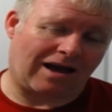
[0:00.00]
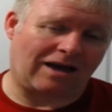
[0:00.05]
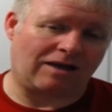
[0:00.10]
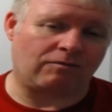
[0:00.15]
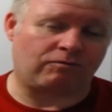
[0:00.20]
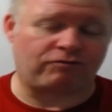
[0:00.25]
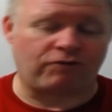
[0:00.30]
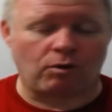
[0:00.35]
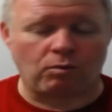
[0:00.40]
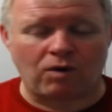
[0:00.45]

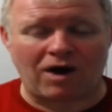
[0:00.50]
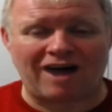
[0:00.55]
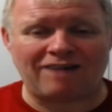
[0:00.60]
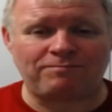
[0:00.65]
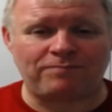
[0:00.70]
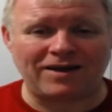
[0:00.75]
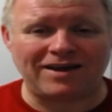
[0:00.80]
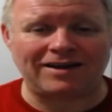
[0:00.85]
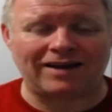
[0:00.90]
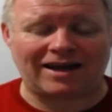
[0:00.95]
from what I've
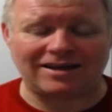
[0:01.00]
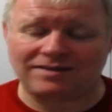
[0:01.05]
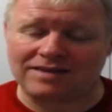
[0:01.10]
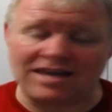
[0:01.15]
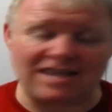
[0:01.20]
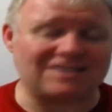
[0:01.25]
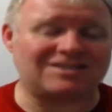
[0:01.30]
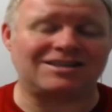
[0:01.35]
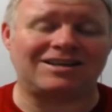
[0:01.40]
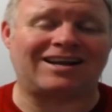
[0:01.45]
been like, there
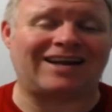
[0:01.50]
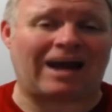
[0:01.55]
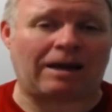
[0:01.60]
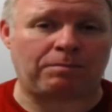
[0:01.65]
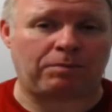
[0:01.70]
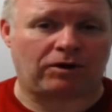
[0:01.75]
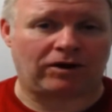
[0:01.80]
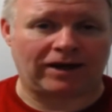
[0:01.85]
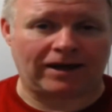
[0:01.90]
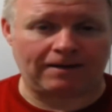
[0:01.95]
isn't an app
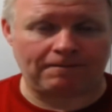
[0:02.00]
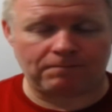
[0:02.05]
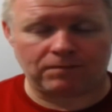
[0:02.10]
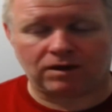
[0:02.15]
on it.